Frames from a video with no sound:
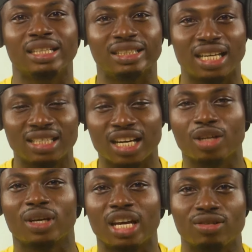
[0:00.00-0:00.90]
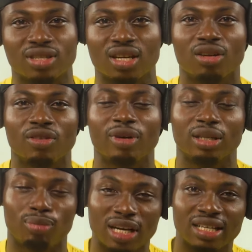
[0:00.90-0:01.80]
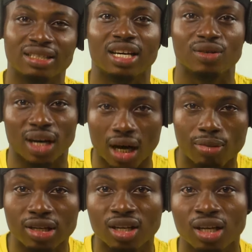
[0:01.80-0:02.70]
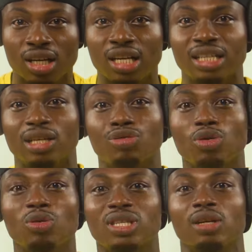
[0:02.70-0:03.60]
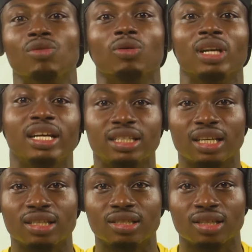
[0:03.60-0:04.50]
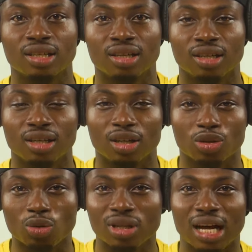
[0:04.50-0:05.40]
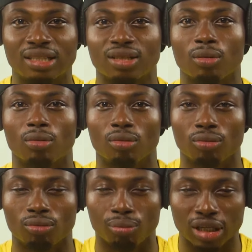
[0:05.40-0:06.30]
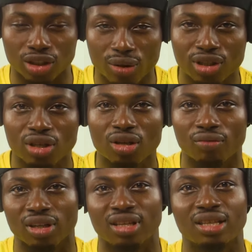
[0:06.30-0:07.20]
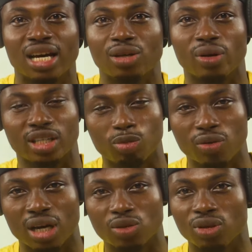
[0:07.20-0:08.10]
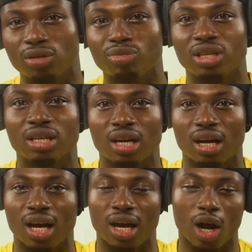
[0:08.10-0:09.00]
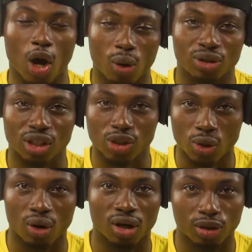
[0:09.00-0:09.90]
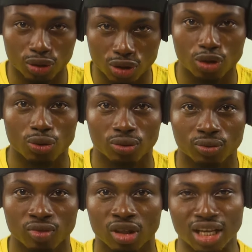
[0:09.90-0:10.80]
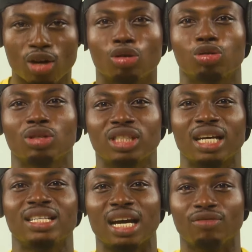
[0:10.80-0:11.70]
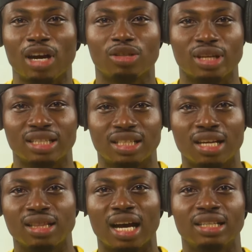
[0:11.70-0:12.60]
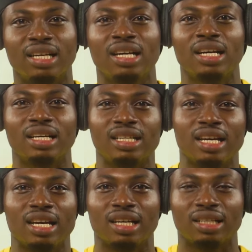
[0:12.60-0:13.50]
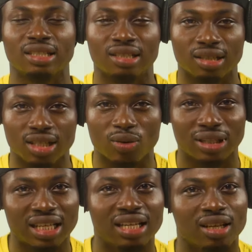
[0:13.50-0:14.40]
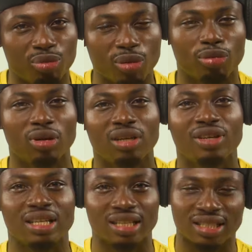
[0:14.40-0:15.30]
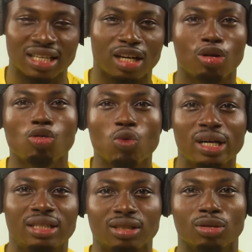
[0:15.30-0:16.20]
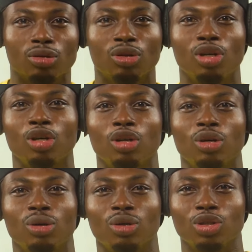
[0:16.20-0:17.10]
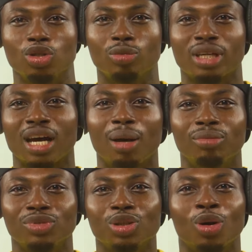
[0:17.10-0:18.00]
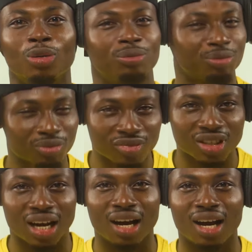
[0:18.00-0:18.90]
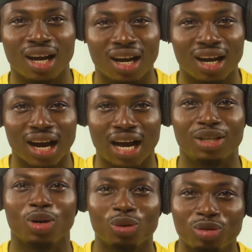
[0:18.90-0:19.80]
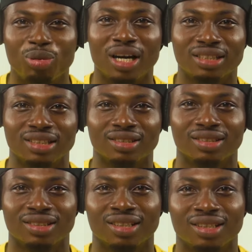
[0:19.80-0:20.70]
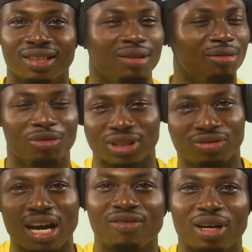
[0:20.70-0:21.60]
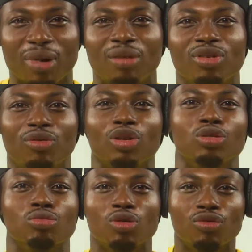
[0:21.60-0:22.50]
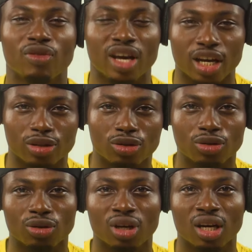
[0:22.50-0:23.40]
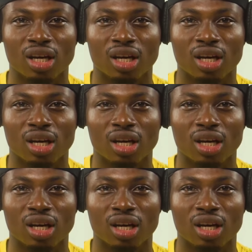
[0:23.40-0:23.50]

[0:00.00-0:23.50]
just educate yourself about the place that you are coming, the rules and regulations, so that majority of the thing that you experience wouldn't be a culture shock to you. They also share the advice to the extent that they were telling the people living in the state that don't wait till you become, you know, an old person, 45 and above, before you move into